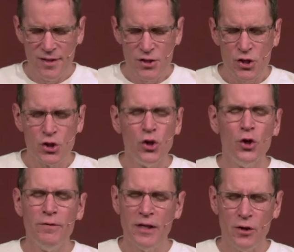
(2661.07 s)

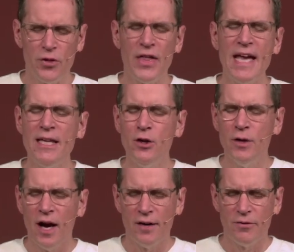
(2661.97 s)
serving you. Thank you,
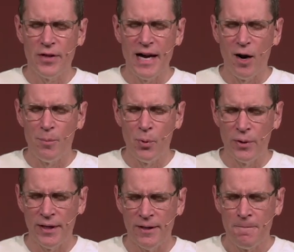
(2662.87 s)
God, for the
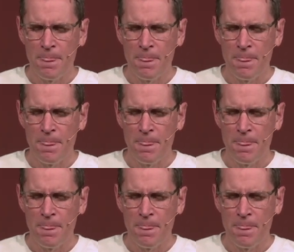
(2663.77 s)
outpouring